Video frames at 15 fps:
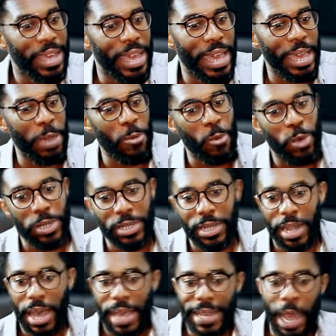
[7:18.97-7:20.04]
It was
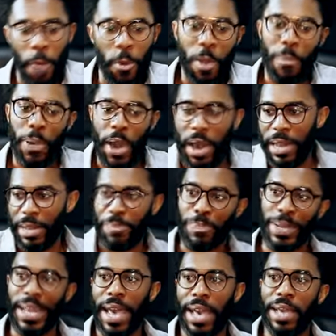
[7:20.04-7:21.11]
like, that weren't part of the
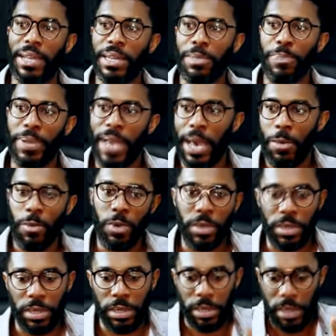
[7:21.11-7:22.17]
plan. The plan
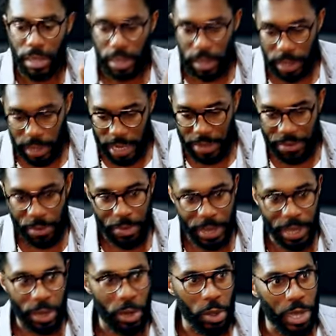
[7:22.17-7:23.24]
was either be a
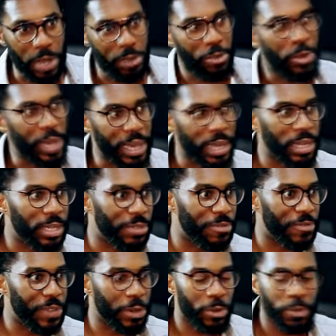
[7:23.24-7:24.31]
lawyer or get into
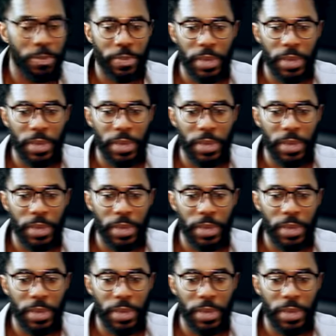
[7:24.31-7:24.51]
film.